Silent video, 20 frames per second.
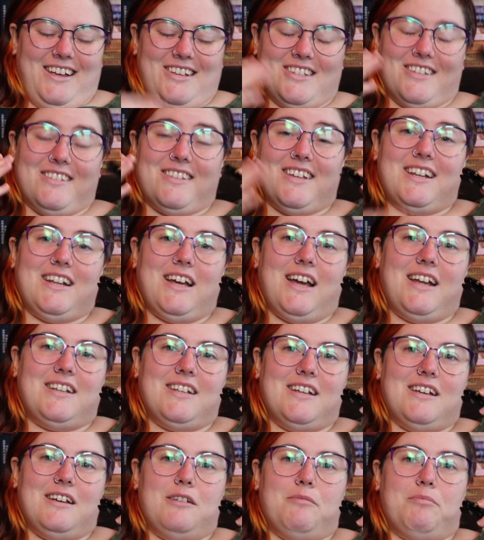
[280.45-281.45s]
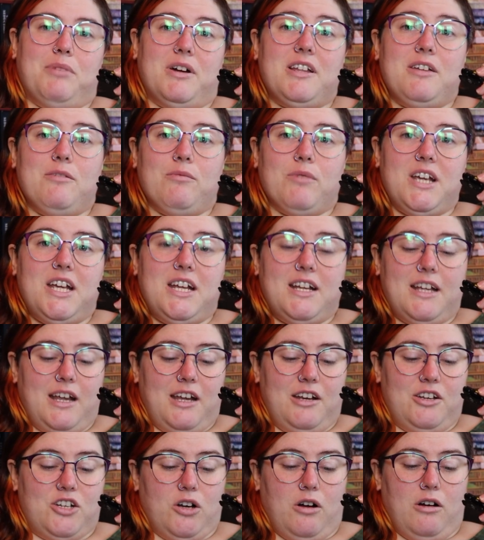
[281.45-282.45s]
So then I did Buddy Read
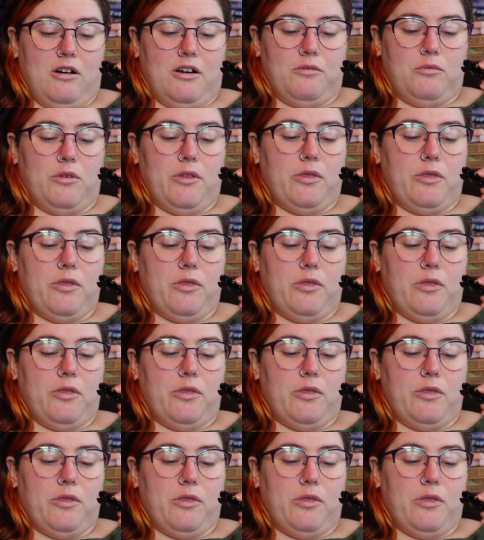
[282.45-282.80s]
A Dawn